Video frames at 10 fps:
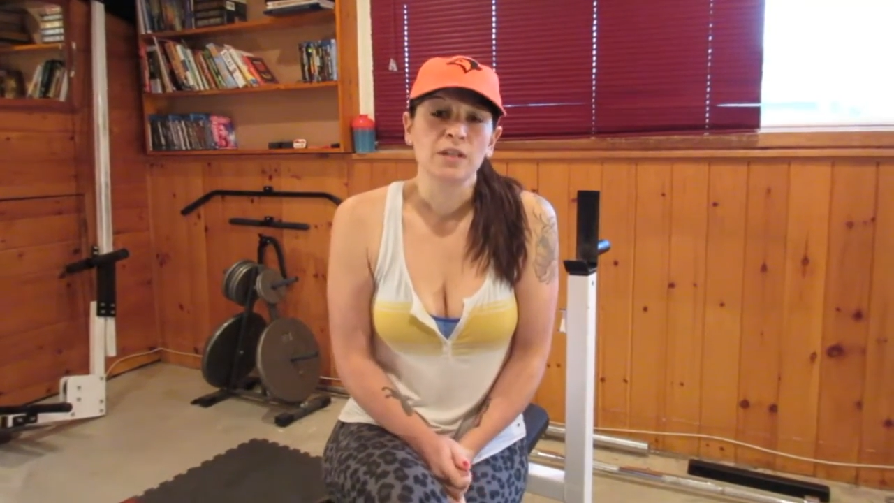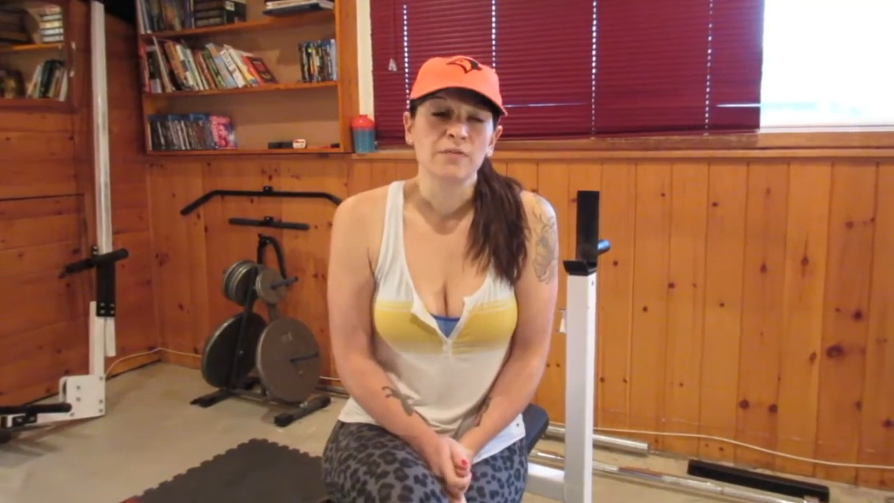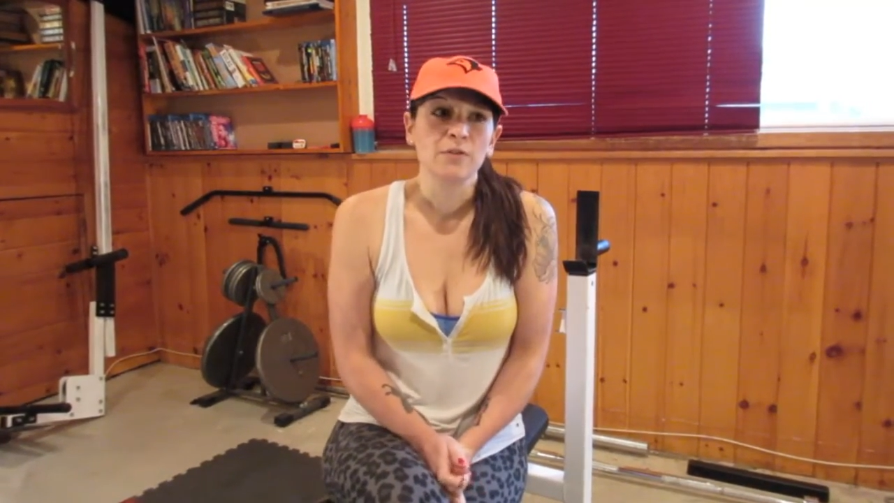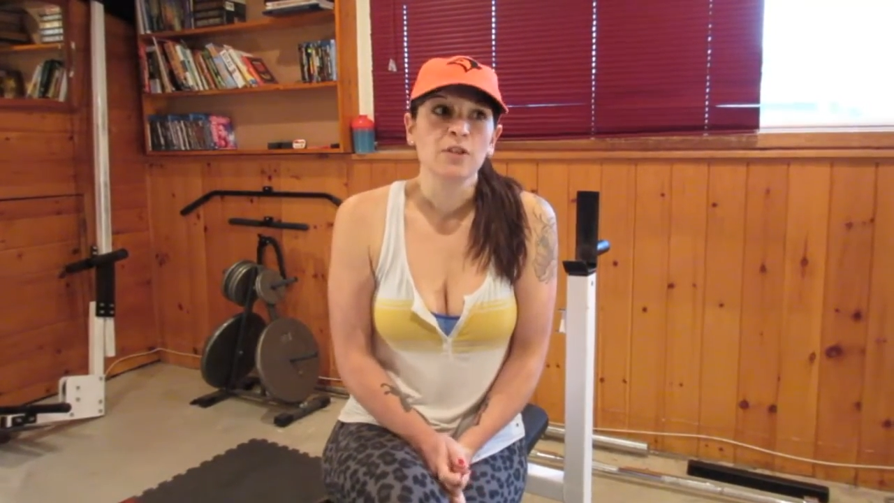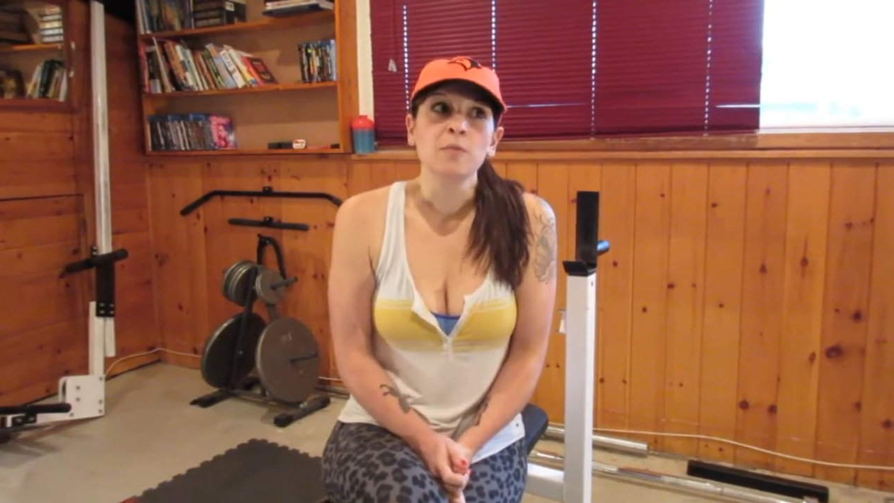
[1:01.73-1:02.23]

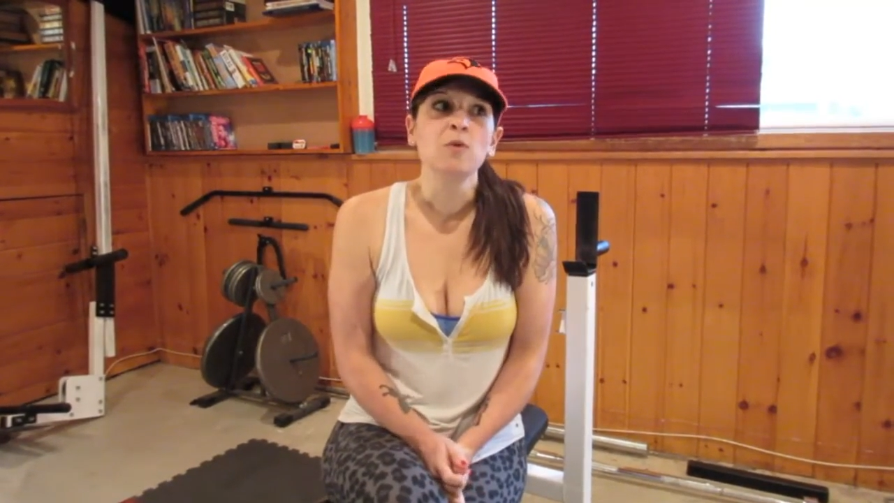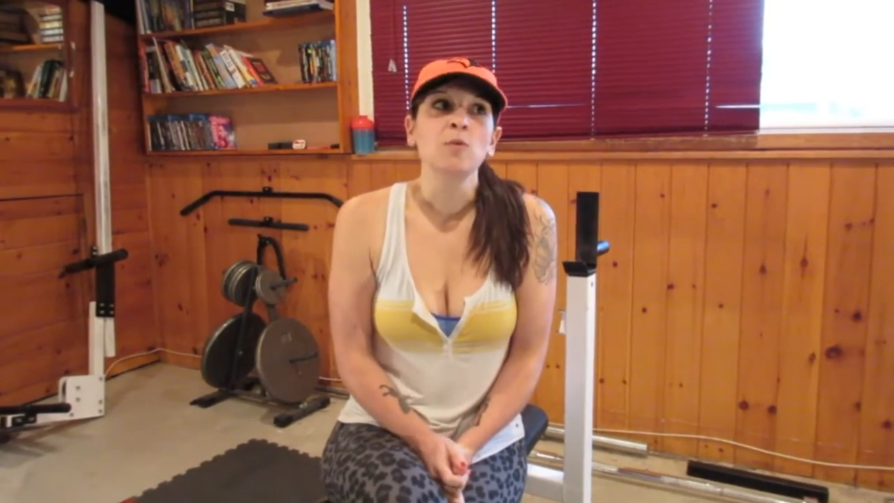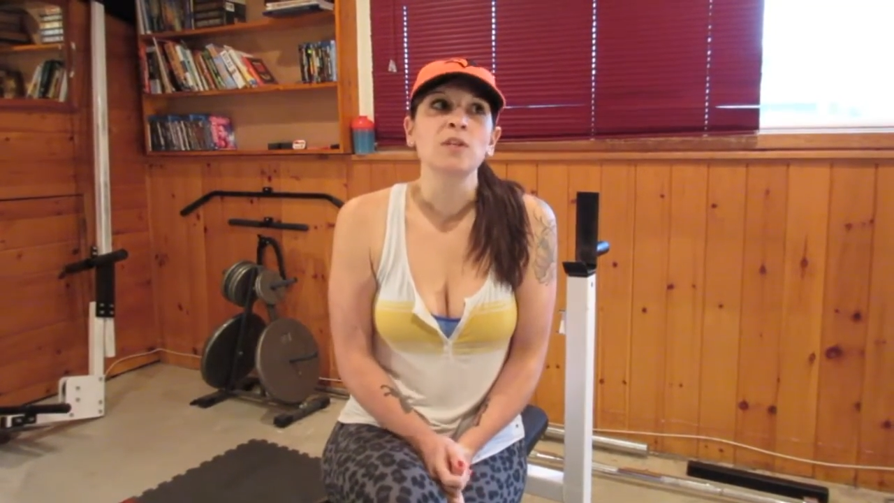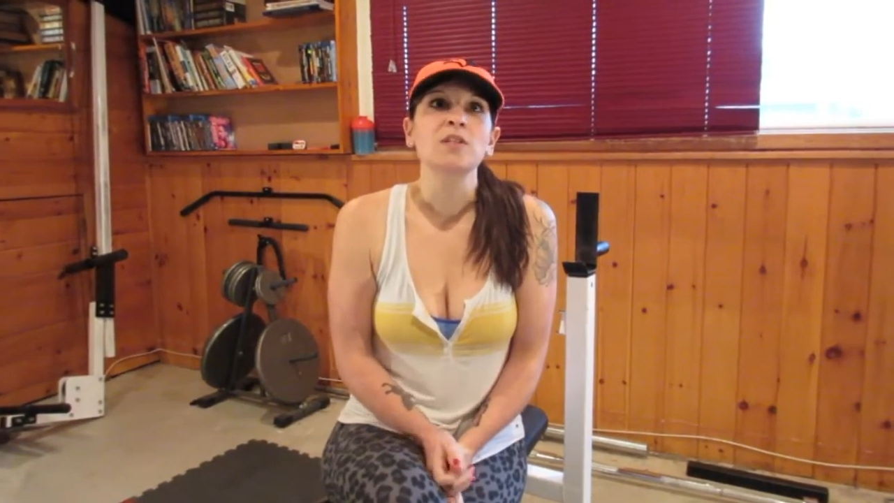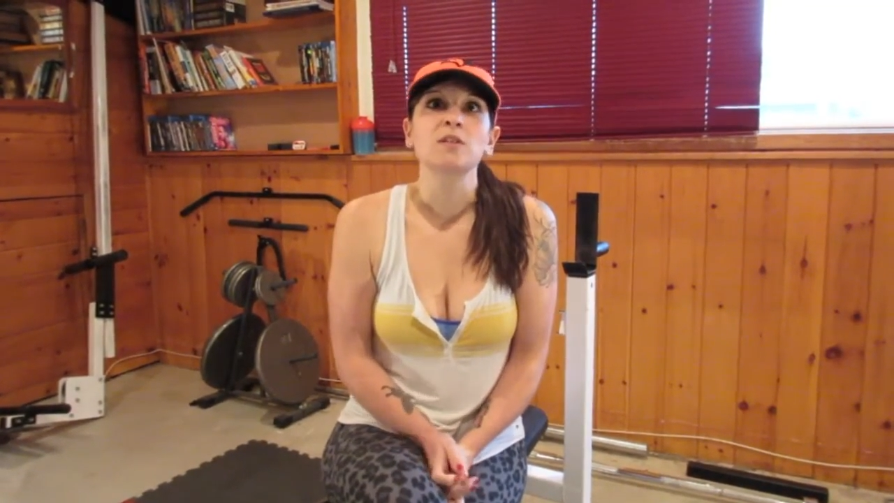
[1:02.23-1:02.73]
if you're someone who
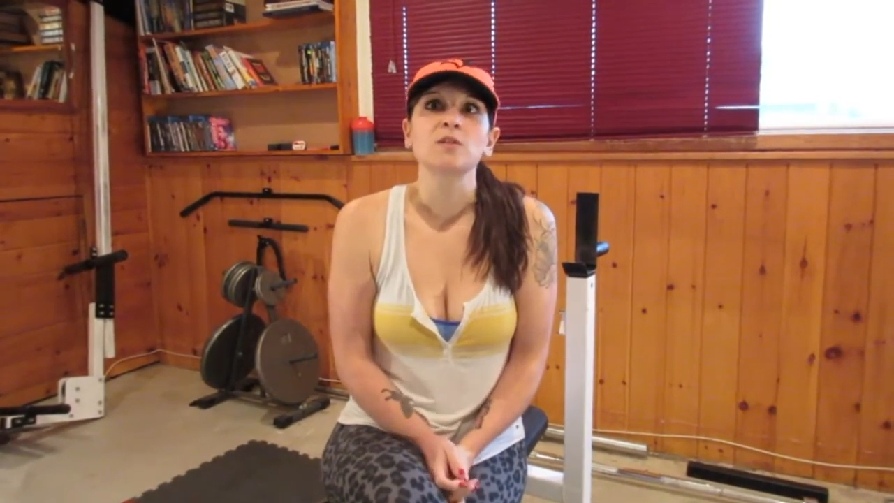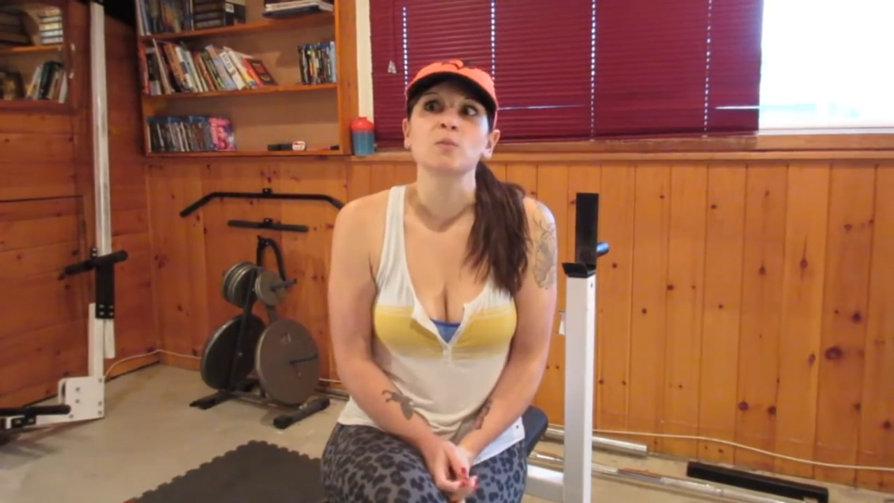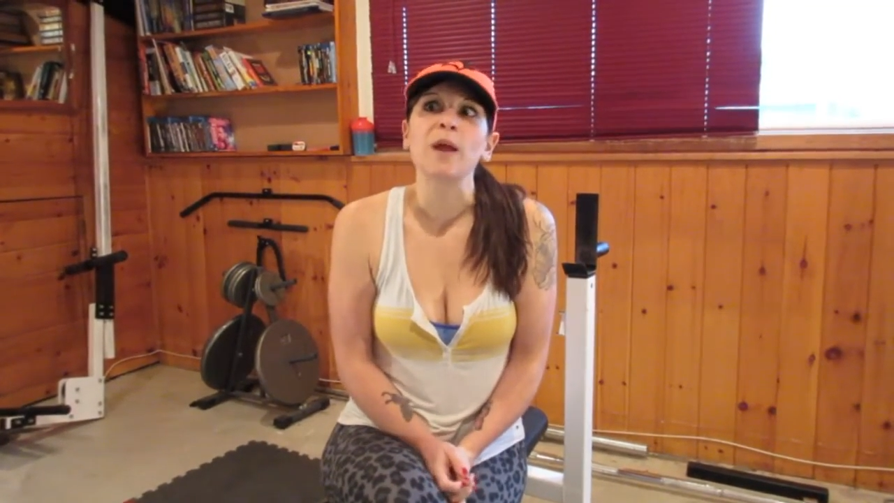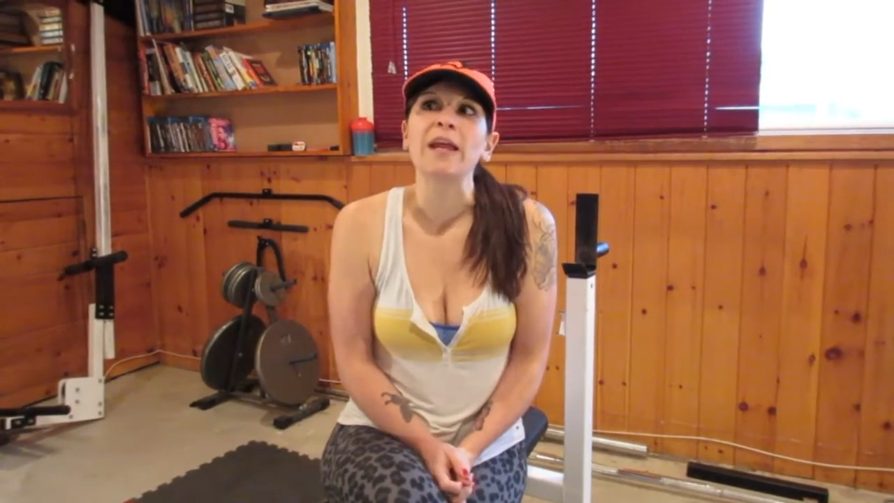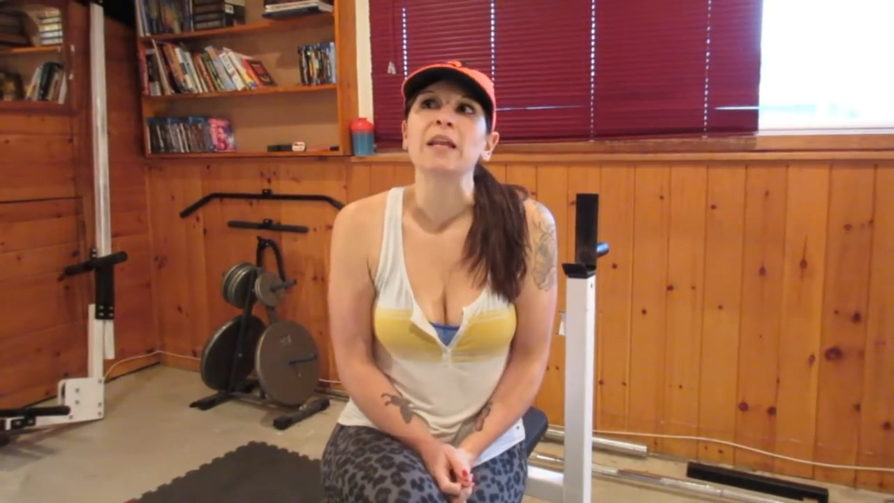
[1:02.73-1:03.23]
wants to lose
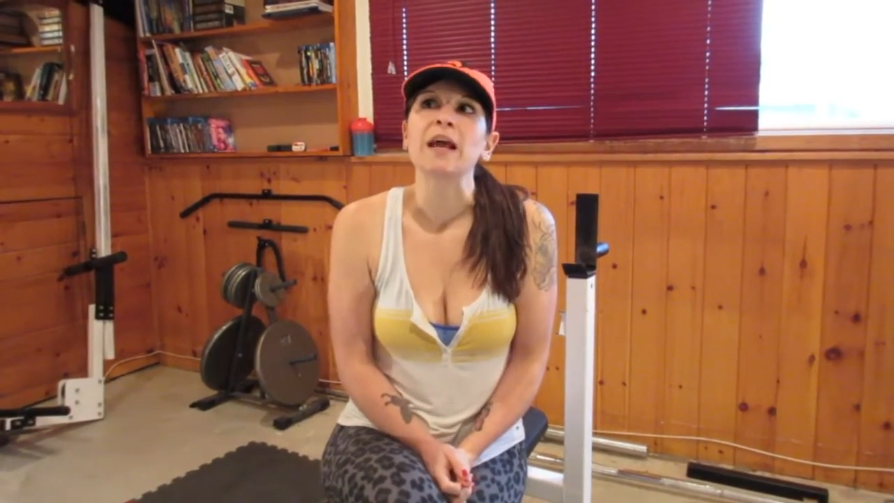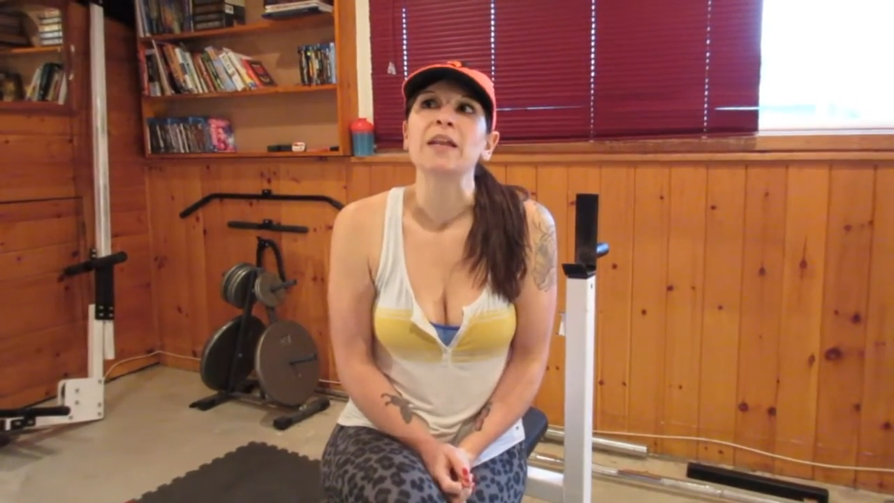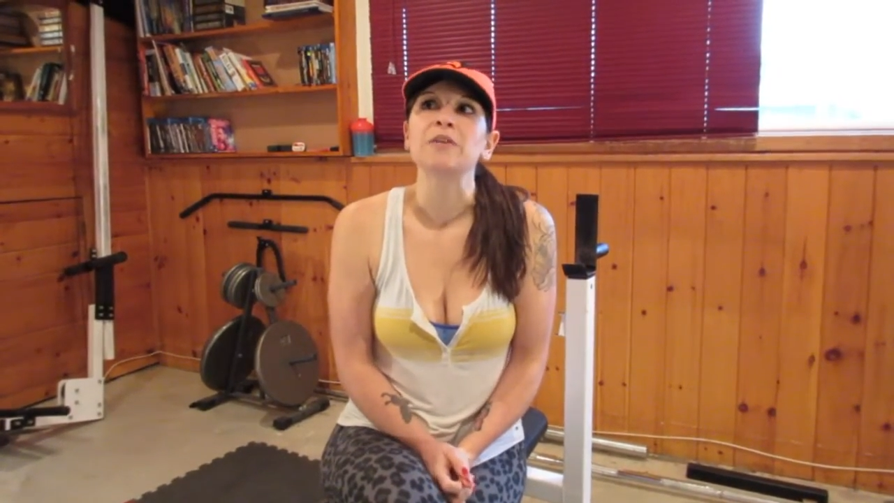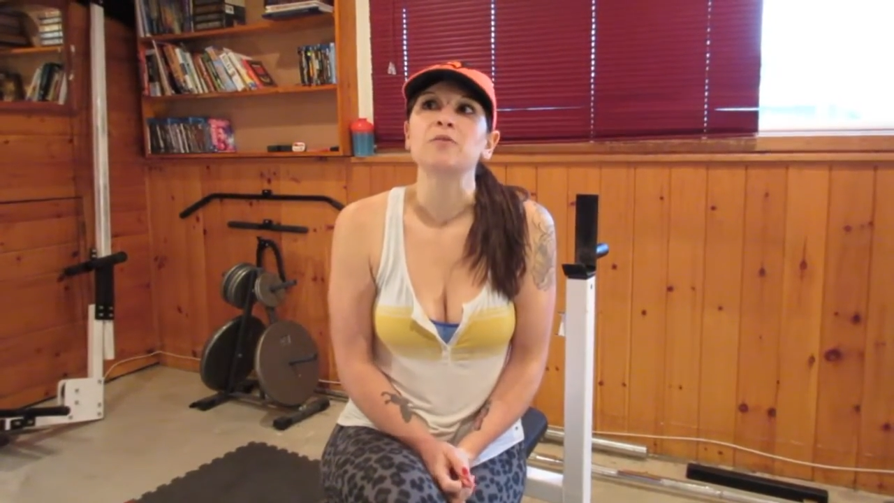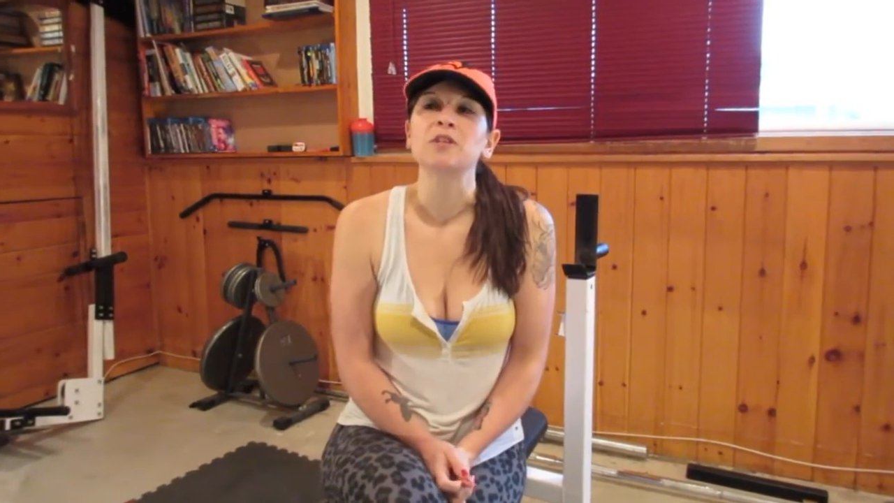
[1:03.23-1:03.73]
weight
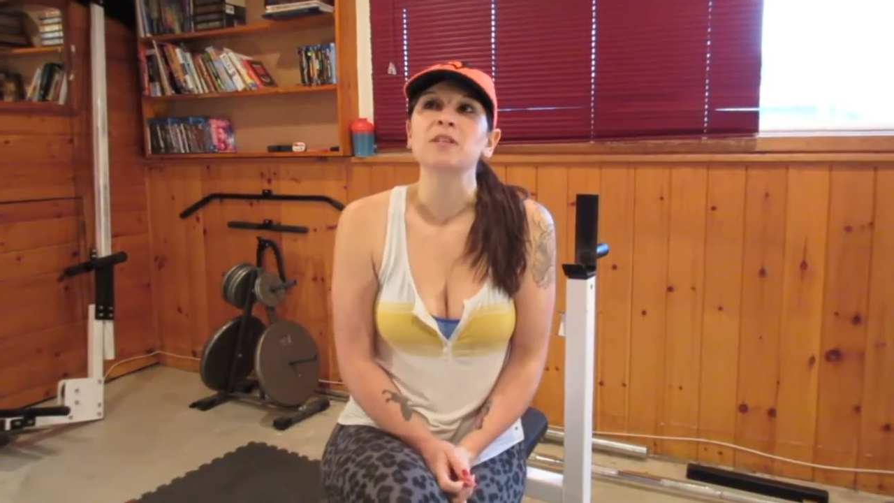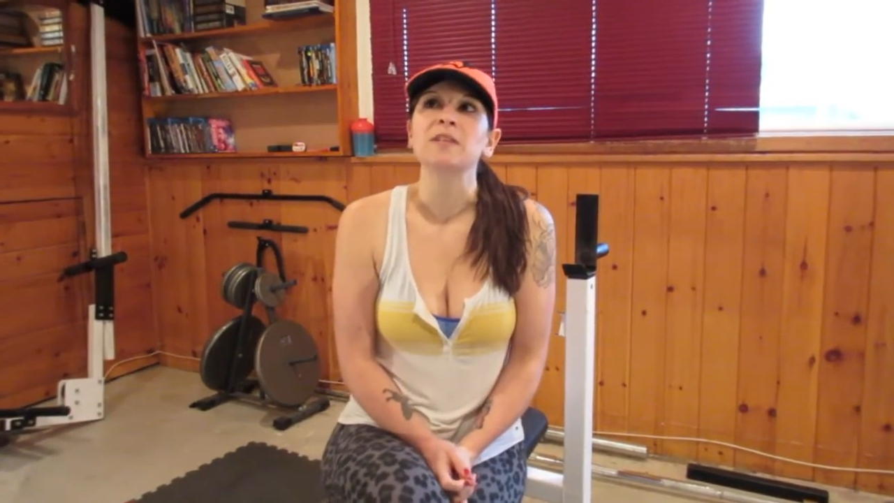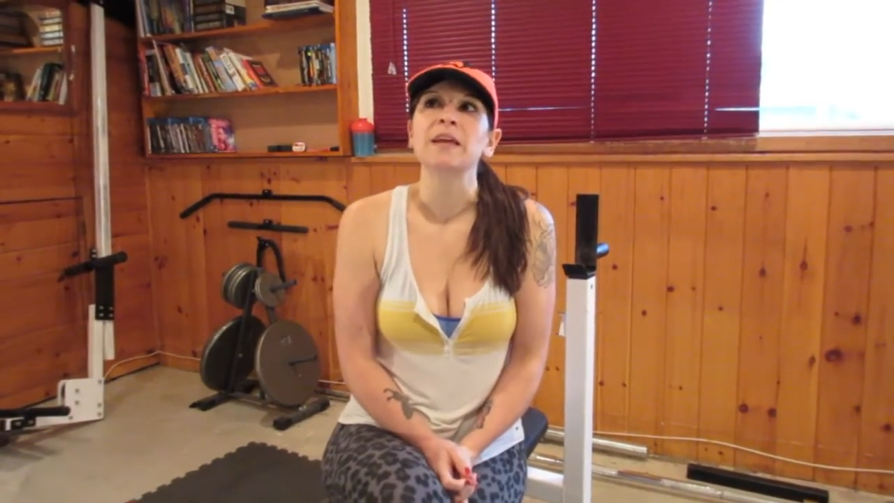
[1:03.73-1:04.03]
and you just